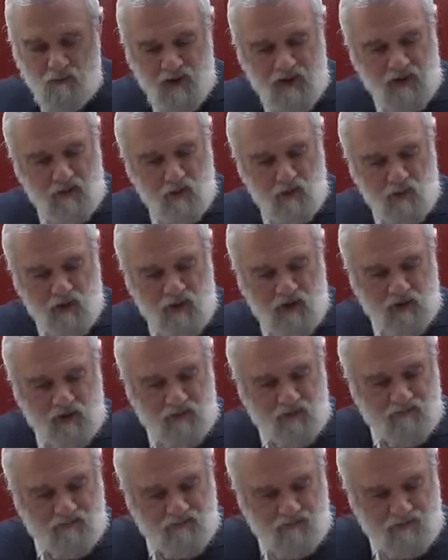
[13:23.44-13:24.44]
Bet
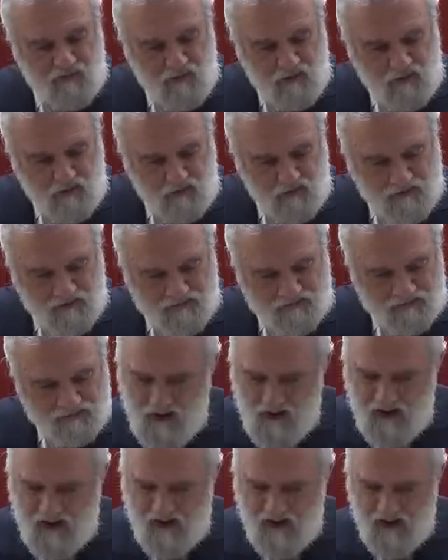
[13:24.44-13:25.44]
152.
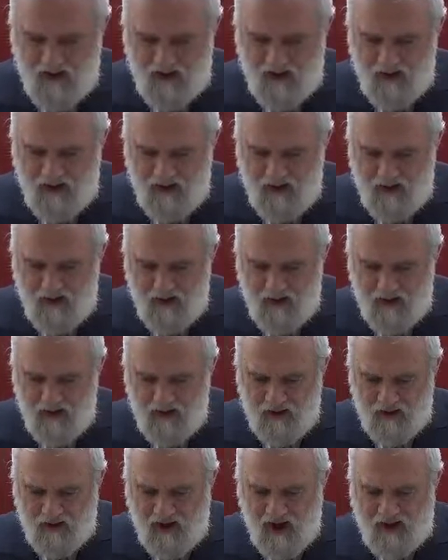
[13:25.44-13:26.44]

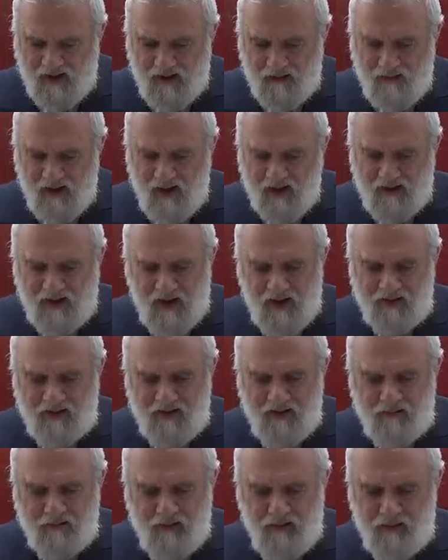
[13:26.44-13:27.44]
Kedem
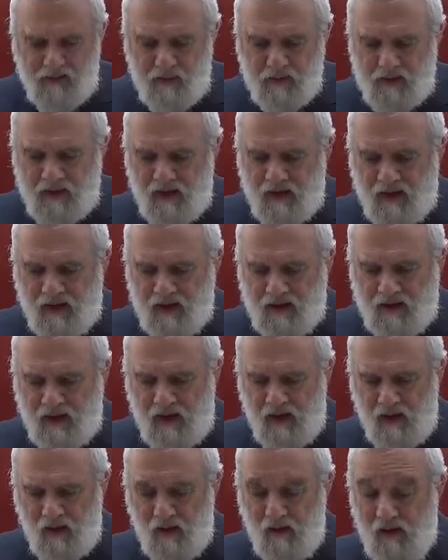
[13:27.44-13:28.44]
yadati mevotecha
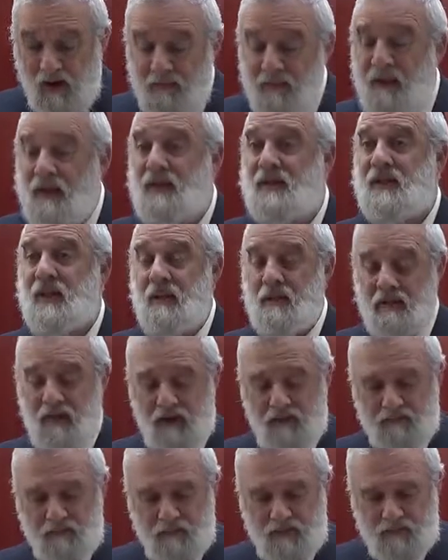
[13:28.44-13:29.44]
ki leolam
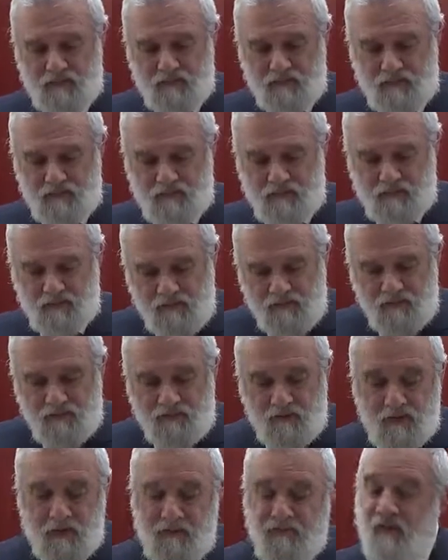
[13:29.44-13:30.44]
yesatam.
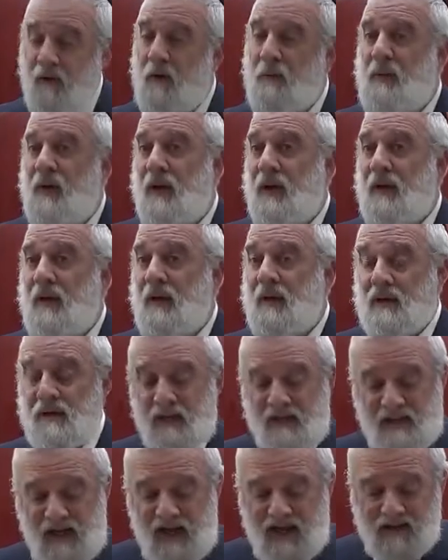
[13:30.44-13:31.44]
From the very beginning, he
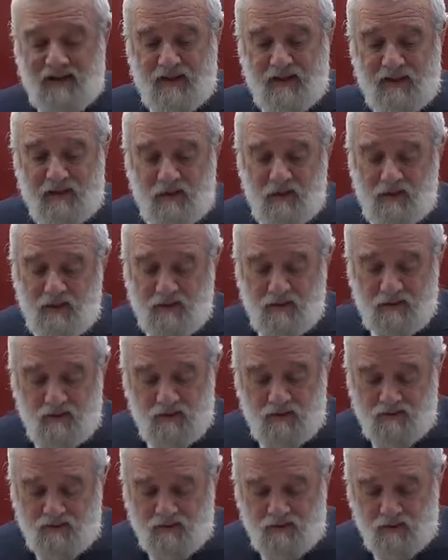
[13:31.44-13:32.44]
says, I discerned
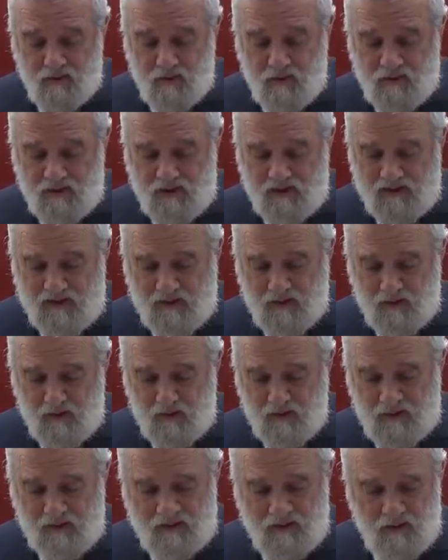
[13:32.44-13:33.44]
from your
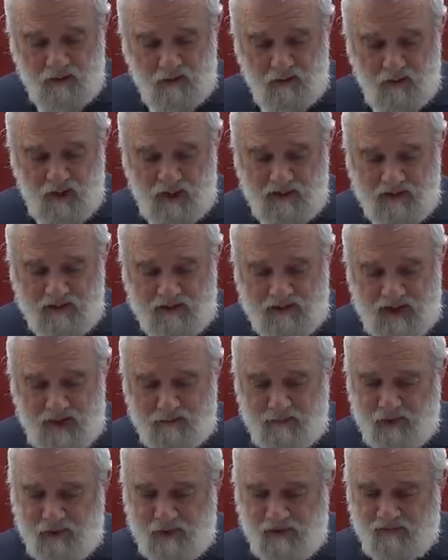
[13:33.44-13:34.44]
testimonies that you had
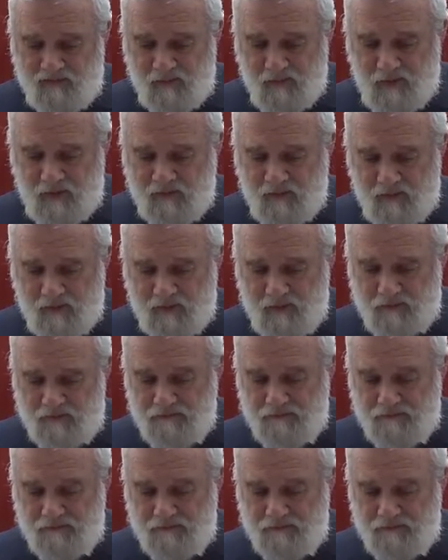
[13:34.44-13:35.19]
established them forever.